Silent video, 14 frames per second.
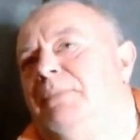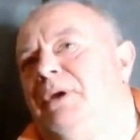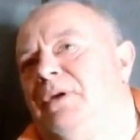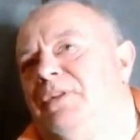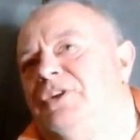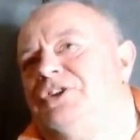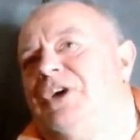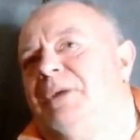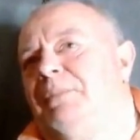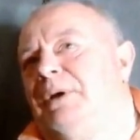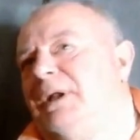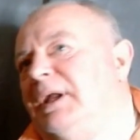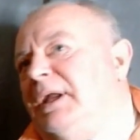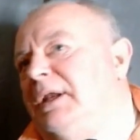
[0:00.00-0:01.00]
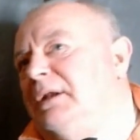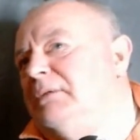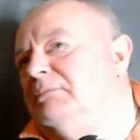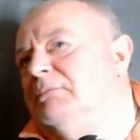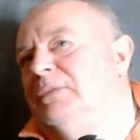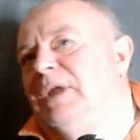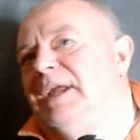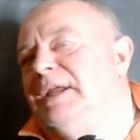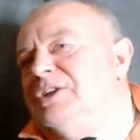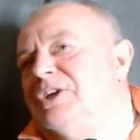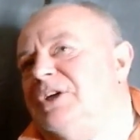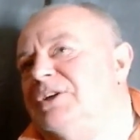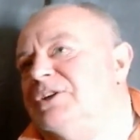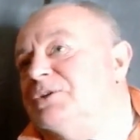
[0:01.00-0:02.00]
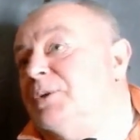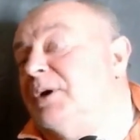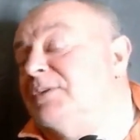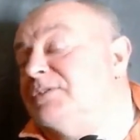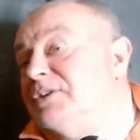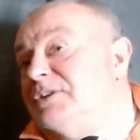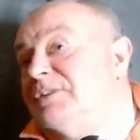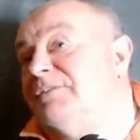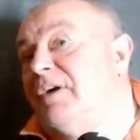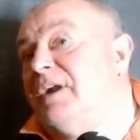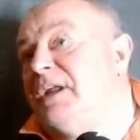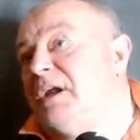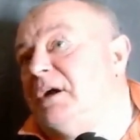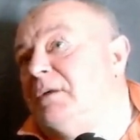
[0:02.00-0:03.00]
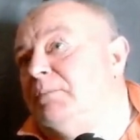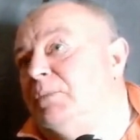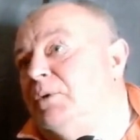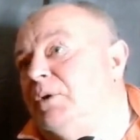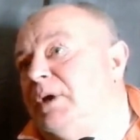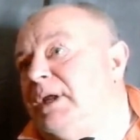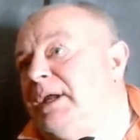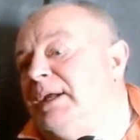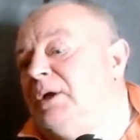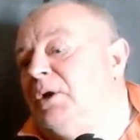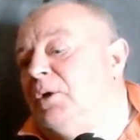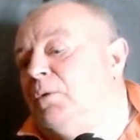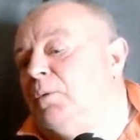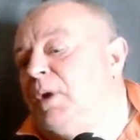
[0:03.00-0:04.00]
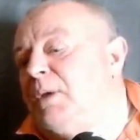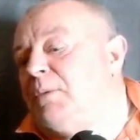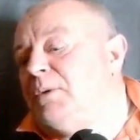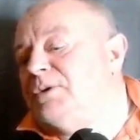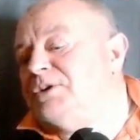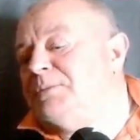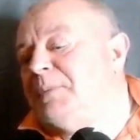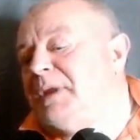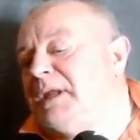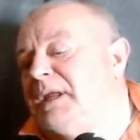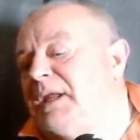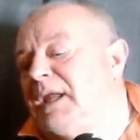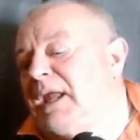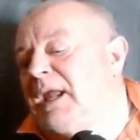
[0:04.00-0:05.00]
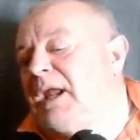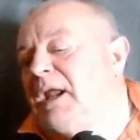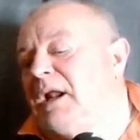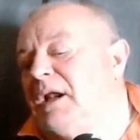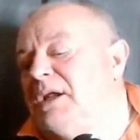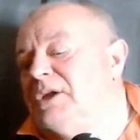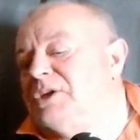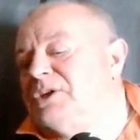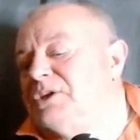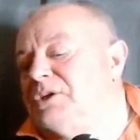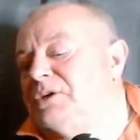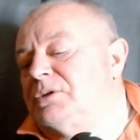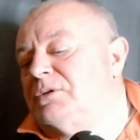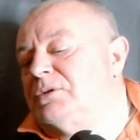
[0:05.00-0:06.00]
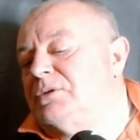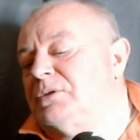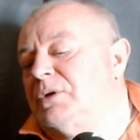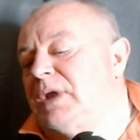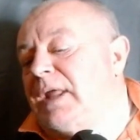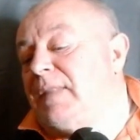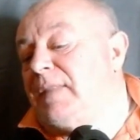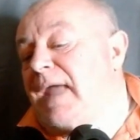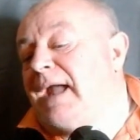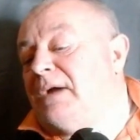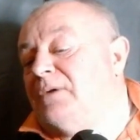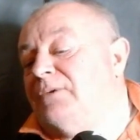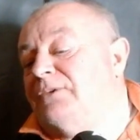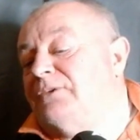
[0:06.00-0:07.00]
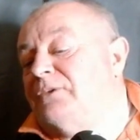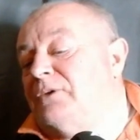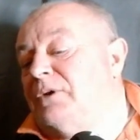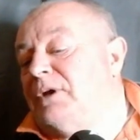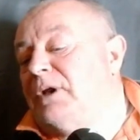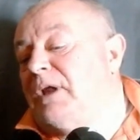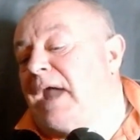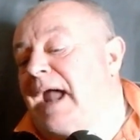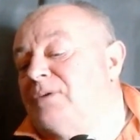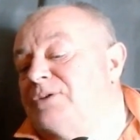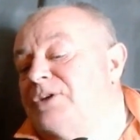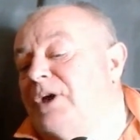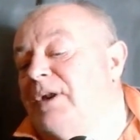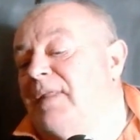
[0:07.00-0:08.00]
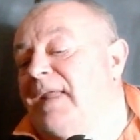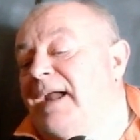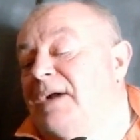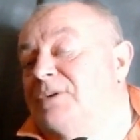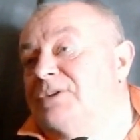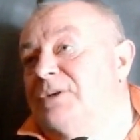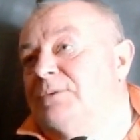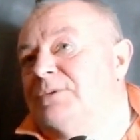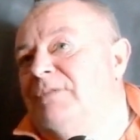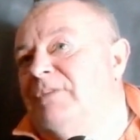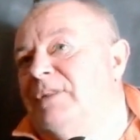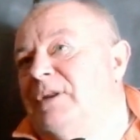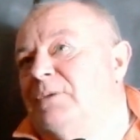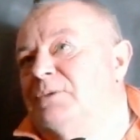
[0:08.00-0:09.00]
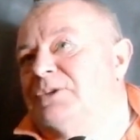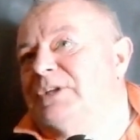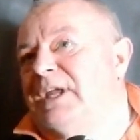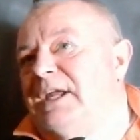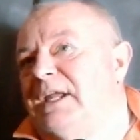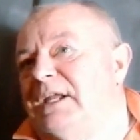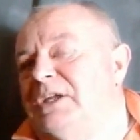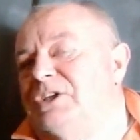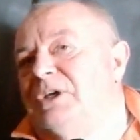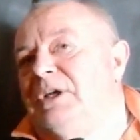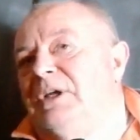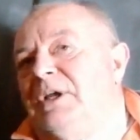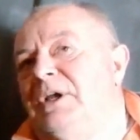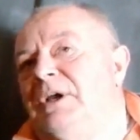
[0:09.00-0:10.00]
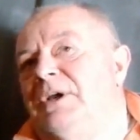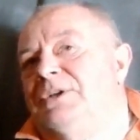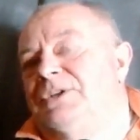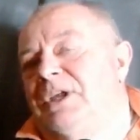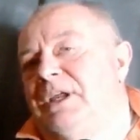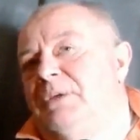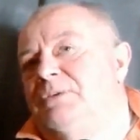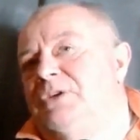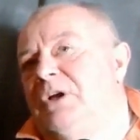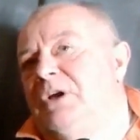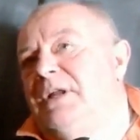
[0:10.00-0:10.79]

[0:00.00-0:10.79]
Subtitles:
jumping on the trampoline, Danish under 12s as a very young boy. We were speaking English in the house, and outside of the house everything was Danish.